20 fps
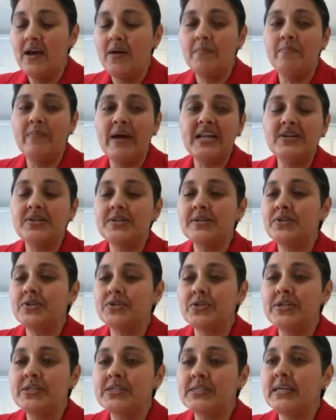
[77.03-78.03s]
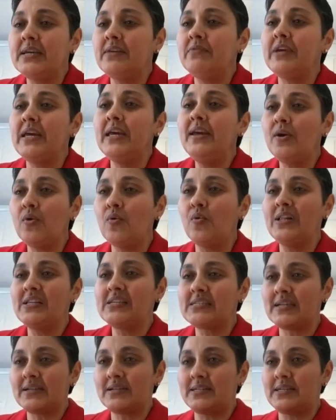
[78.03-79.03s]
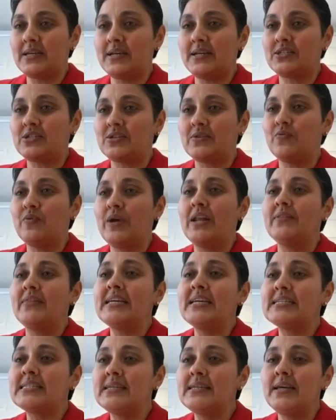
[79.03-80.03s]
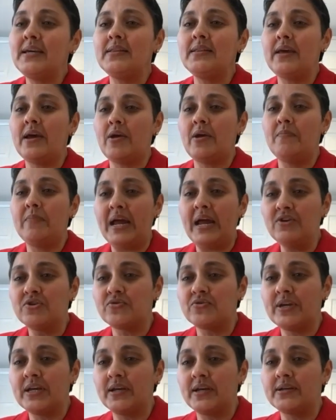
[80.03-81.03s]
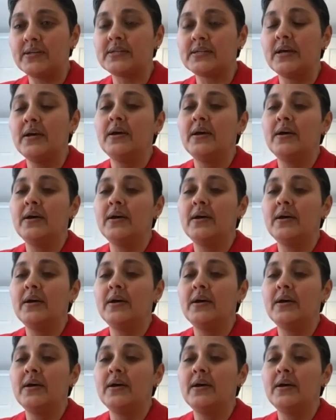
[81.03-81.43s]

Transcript: Mentors receive equal success when they see their mentorings,